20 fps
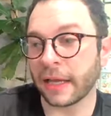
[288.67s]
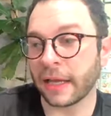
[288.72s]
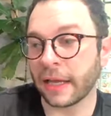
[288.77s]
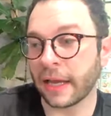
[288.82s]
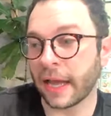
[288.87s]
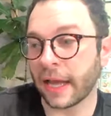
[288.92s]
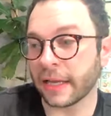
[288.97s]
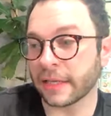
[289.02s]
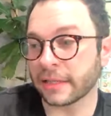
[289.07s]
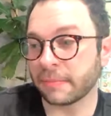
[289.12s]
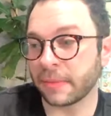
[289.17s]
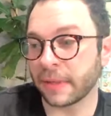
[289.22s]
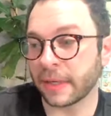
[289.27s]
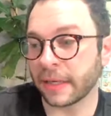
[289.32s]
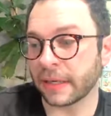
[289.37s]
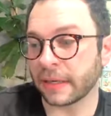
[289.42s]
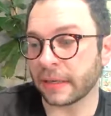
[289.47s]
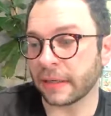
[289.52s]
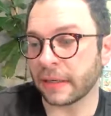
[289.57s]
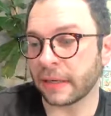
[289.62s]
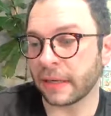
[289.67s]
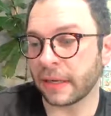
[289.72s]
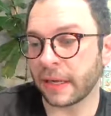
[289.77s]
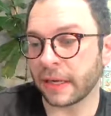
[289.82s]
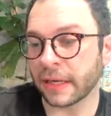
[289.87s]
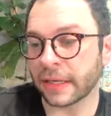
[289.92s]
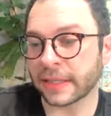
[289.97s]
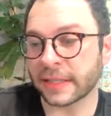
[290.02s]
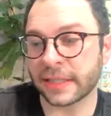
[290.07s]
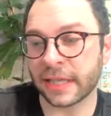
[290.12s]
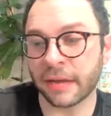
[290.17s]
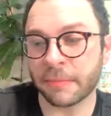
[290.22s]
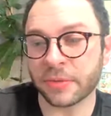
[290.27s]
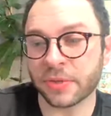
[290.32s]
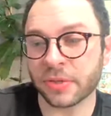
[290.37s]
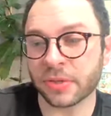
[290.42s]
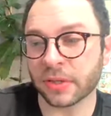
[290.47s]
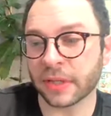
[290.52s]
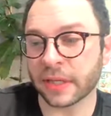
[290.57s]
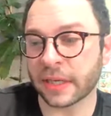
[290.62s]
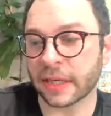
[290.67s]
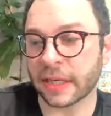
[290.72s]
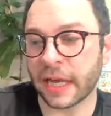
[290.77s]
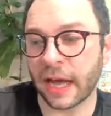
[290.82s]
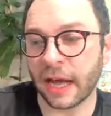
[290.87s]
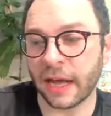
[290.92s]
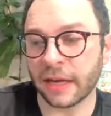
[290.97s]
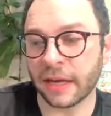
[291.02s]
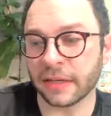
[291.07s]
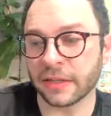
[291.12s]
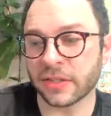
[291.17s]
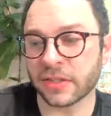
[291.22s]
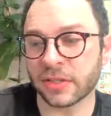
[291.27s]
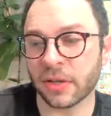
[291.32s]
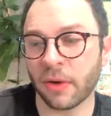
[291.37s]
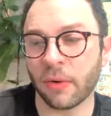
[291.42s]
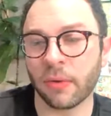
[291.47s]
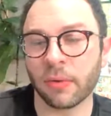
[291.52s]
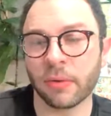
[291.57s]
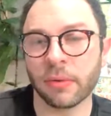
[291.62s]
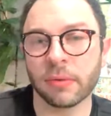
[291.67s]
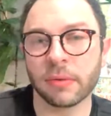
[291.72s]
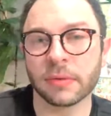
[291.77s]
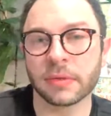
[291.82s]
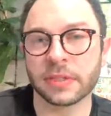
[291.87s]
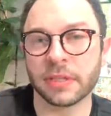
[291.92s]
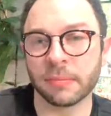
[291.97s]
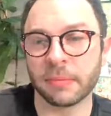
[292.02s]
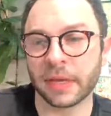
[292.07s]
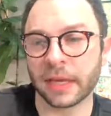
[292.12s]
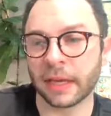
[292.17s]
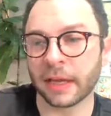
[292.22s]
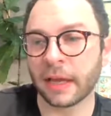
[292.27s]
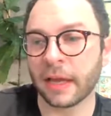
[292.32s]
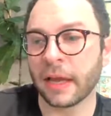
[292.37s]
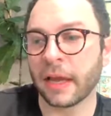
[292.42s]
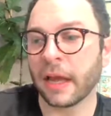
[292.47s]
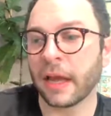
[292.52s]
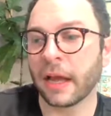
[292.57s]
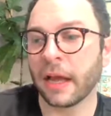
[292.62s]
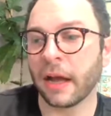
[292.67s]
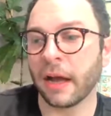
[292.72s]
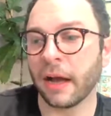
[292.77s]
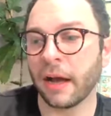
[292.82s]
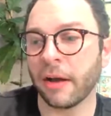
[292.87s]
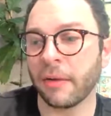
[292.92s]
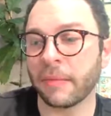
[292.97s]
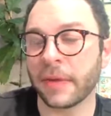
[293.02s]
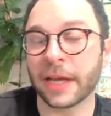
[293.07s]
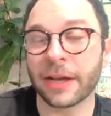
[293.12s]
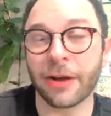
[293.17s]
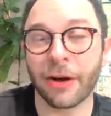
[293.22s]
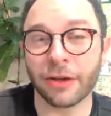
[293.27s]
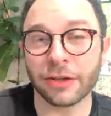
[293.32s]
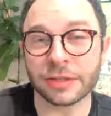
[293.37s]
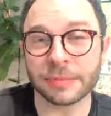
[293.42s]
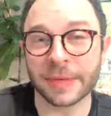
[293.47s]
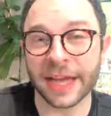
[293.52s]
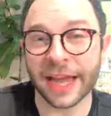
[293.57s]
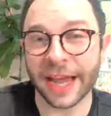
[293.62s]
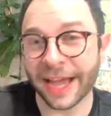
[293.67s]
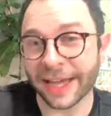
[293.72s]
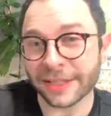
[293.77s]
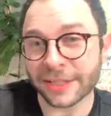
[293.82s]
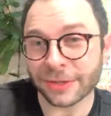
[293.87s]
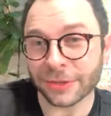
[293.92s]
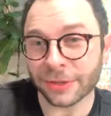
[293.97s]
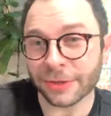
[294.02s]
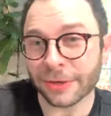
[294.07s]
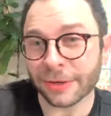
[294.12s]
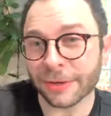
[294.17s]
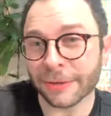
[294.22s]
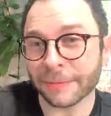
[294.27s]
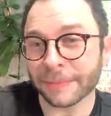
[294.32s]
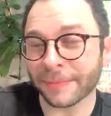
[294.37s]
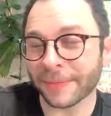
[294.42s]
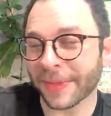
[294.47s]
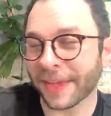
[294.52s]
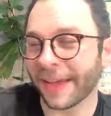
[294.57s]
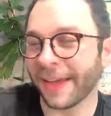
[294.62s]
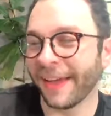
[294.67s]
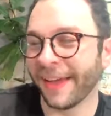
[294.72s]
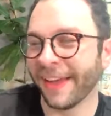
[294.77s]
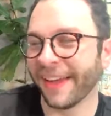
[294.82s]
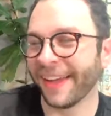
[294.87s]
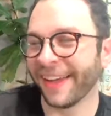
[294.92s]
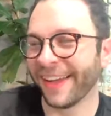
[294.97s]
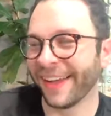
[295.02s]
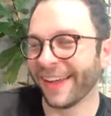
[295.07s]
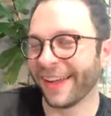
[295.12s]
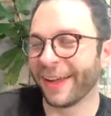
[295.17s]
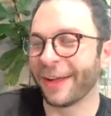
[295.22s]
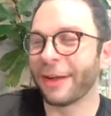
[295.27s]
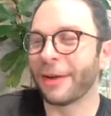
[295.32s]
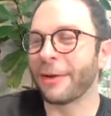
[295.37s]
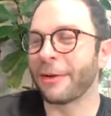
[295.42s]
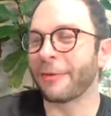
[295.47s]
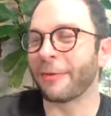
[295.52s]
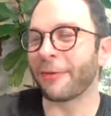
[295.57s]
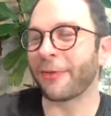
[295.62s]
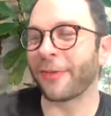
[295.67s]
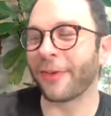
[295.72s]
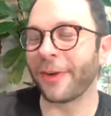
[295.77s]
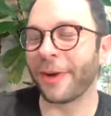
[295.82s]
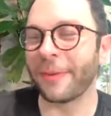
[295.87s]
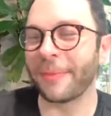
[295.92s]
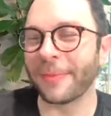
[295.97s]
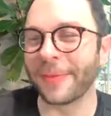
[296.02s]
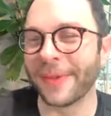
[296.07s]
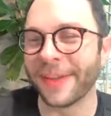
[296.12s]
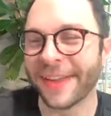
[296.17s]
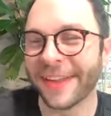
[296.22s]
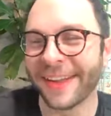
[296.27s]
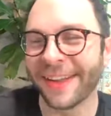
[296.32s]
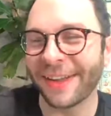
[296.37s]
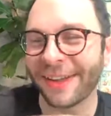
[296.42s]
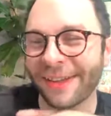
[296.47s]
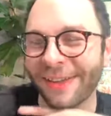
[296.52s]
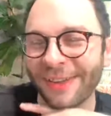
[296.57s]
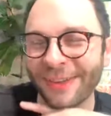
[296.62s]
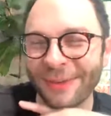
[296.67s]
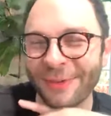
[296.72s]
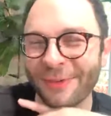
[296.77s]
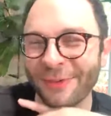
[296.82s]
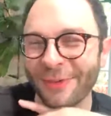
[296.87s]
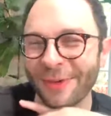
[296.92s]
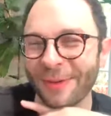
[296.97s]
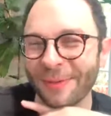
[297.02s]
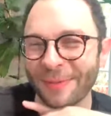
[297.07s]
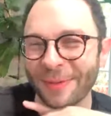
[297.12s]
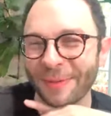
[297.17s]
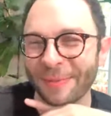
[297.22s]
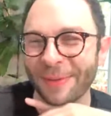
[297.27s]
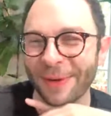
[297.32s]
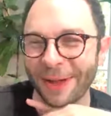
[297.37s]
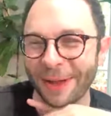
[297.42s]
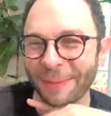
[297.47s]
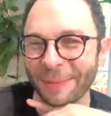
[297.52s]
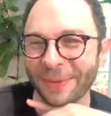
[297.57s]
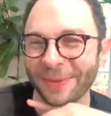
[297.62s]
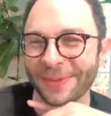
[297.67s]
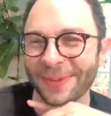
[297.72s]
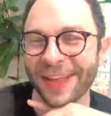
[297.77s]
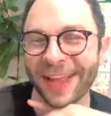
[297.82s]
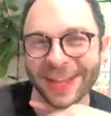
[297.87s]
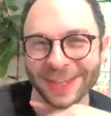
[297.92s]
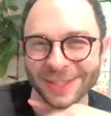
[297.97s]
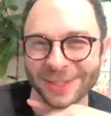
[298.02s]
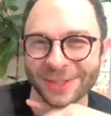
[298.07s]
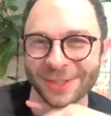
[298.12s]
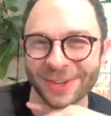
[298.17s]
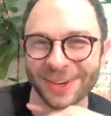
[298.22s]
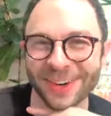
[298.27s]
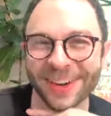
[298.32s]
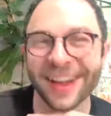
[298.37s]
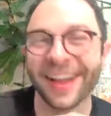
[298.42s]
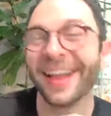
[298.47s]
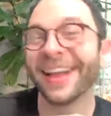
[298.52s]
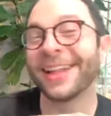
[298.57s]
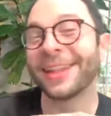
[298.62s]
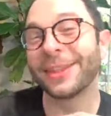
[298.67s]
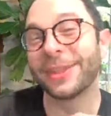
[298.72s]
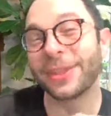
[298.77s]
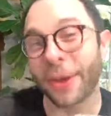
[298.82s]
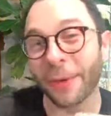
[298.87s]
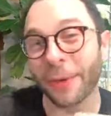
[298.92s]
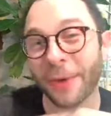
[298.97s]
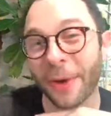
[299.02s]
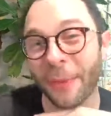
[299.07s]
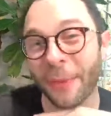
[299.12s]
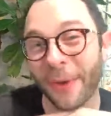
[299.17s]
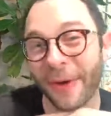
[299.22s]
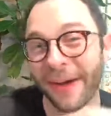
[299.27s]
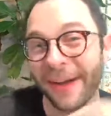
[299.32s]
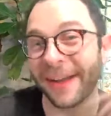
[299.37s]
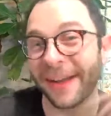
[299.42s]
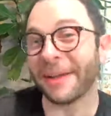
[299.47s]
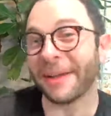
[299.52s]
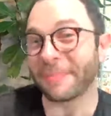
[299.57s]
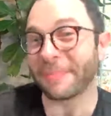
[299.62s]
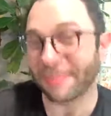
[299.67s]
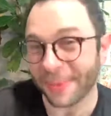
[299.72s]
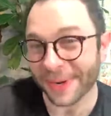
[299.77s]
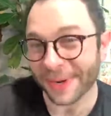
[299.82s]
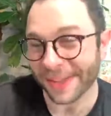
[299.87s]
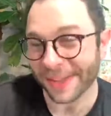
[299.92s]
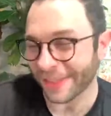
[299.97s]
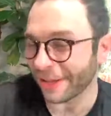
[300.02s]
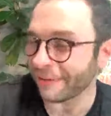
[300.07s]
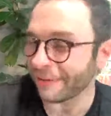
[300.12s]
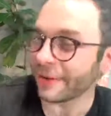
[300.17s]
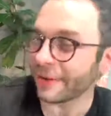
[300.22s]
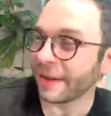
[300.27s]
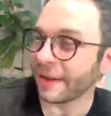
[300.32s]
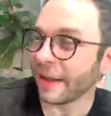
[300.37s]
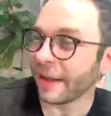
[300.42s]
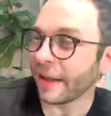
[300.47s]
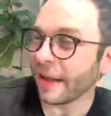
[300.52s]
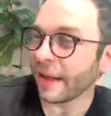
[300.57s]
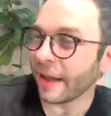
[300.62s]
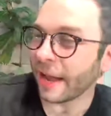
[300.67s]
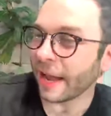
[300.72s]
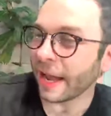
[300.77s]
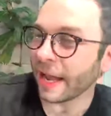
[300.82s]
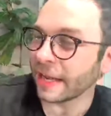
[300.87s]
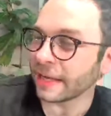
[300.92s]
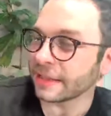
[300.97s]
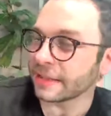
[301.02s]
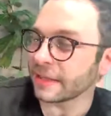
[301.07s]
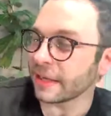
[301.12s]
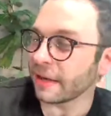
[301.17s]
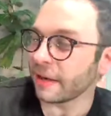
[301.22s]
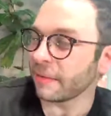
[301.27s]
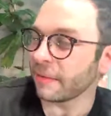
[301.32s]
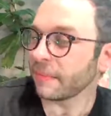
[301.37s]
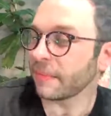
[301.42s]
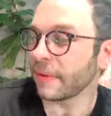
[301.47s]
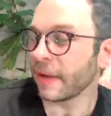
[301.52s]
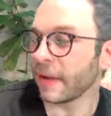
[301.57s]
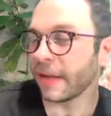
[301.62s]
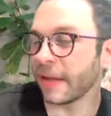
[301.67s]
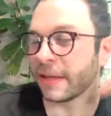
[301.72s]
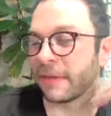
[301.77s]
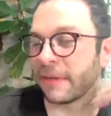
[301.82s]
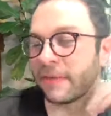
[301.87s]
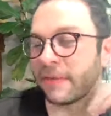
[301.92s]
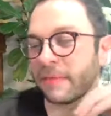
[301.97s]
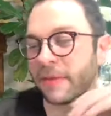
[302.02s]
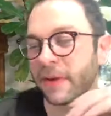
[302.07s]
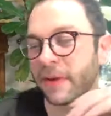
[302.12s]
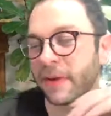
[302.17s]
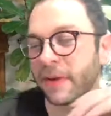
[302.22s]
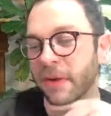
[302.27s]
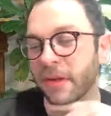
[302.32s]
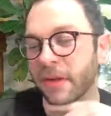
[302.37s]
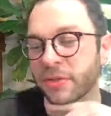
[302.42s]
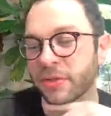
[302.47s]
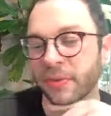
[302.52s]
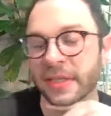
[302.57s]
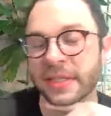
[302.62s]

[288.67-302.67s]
He has been an exceptionally kind soul to me. He calls me Esther from from the Bible. Esther, don't know why, but I love it, and I love him very much.